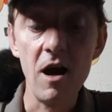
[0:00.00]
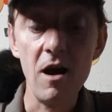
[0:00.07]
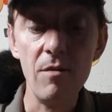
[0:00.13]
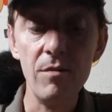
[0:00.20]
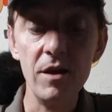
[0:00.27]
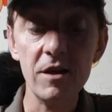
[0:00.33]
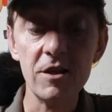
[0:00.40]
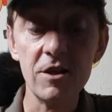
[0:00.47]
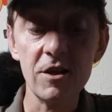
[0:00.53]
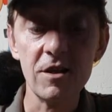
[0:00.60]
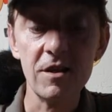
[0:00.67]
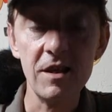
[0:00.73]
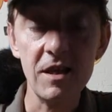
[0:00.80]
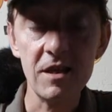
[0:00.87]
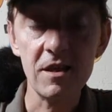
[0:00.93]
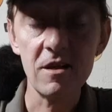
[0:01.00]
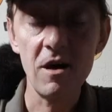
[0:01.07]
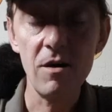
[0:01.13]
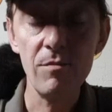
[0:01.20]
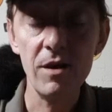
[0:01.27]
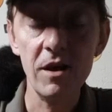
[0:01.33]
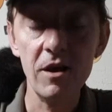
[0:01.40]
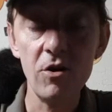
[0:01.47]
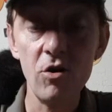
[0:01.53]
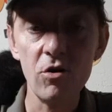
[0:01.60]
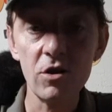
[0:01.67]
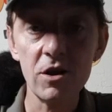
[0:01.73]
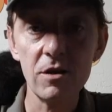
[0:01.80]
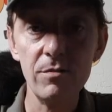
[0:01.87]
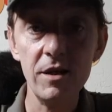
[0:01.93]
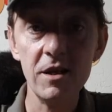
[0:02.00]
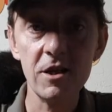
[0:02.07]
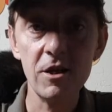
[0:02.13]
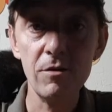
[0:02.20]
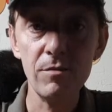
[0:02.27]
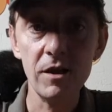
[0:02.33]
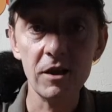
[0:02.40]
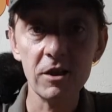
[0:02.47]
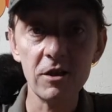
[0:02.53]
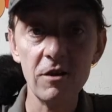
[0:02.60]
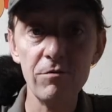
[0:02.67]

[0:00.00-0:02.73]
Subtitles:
It's just this time it got to be too much.